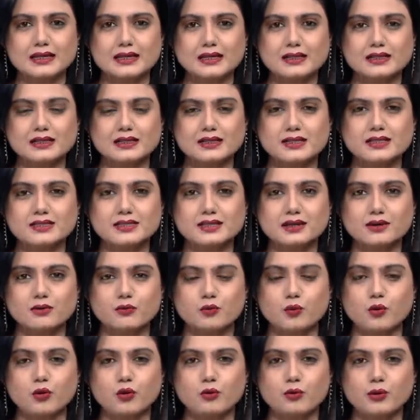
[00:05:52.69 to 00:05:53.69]
this
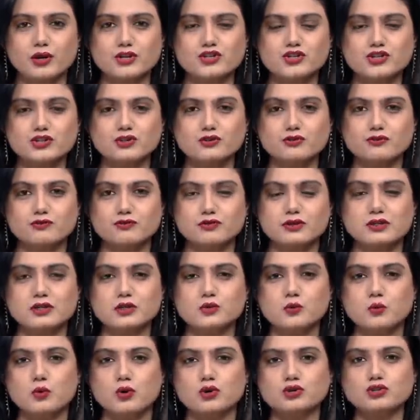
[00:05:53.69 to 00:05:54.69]
war veteran of World
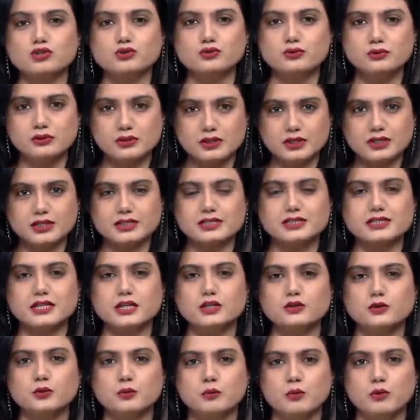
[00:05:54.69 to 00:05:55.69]
War II? Let's tell
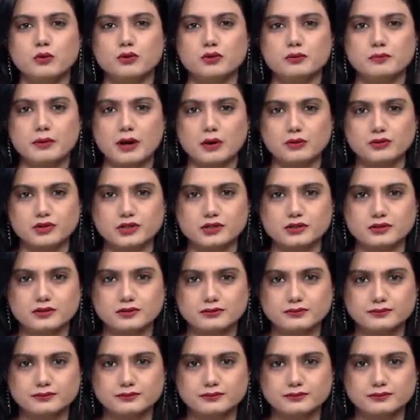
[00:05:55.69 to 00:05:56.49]
you more about it.